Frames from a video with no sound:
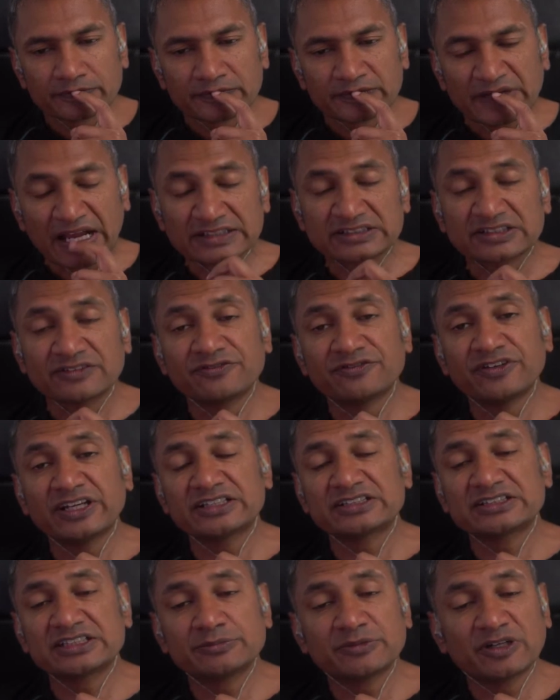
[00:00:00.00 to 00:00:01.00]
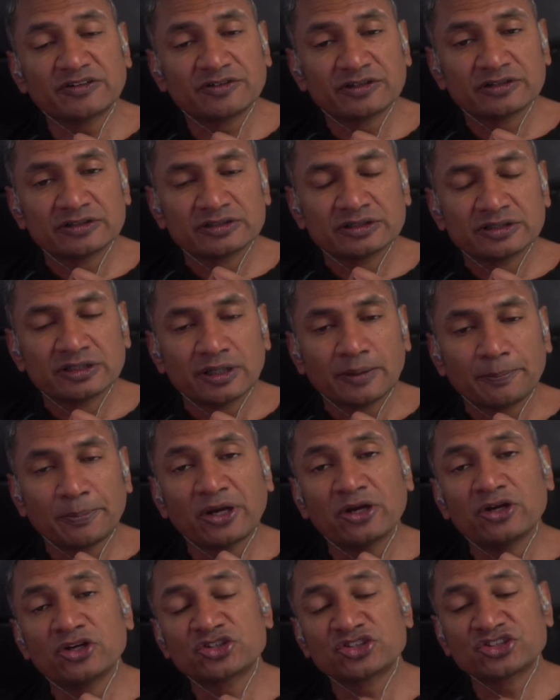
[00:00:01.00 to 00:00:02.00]
As a victim of
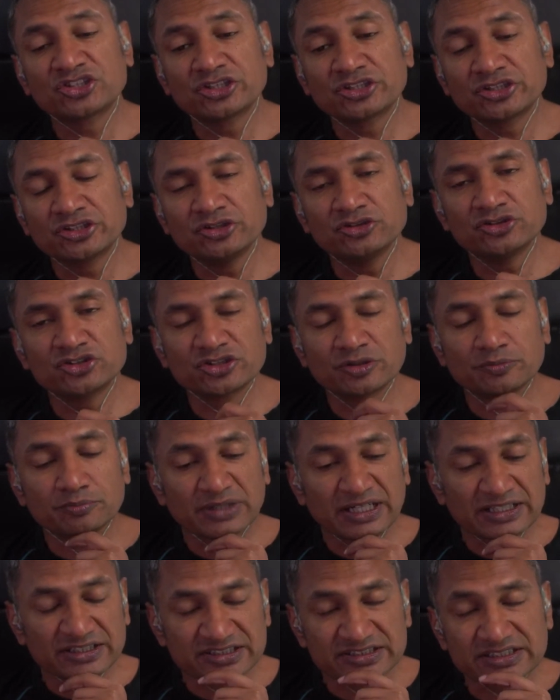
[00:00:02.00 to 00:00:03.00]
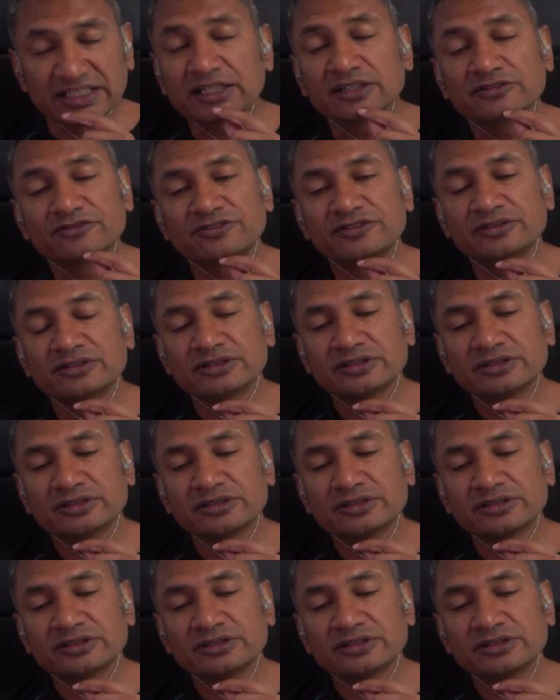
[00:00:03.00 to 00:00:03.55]
persecution myself,